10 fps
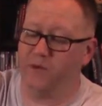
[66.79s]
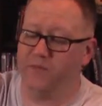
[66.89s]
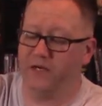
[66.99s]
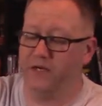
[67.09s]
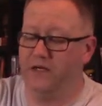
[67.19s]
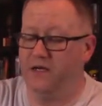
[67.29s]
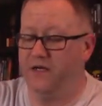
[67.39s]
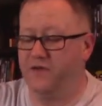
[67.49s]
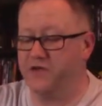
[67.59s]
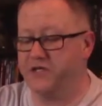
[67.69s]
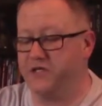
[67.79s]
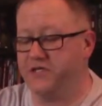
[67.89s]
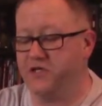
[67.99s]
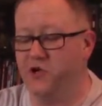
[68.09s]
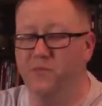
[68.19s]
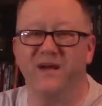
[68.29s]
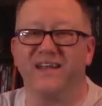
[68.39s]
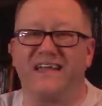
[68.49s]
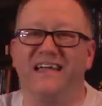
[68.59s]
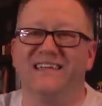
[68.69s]
I mean, there's just so
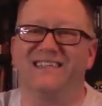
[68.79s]
many,